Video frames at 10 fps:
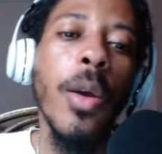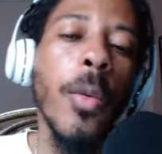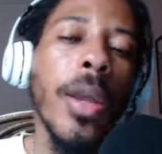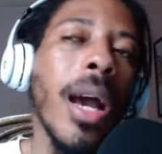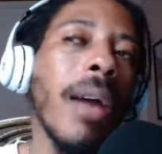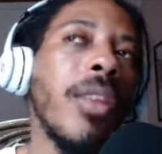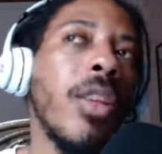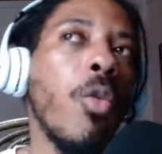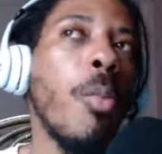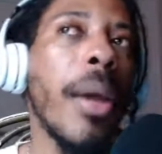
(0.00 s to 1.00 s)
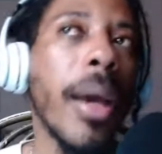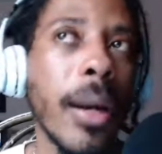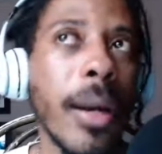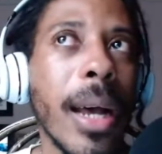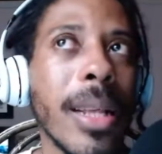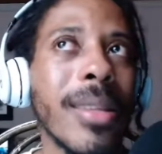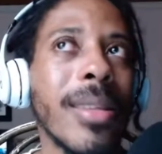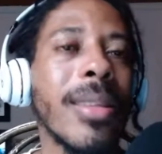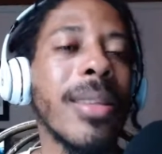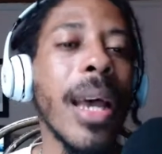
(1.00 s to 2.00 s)
We have to do better as a
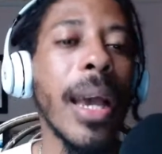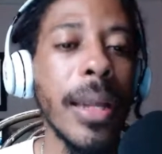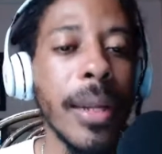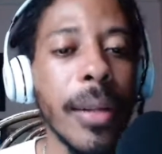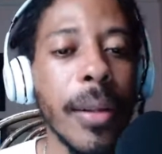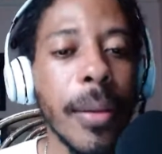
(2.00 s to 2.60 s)
society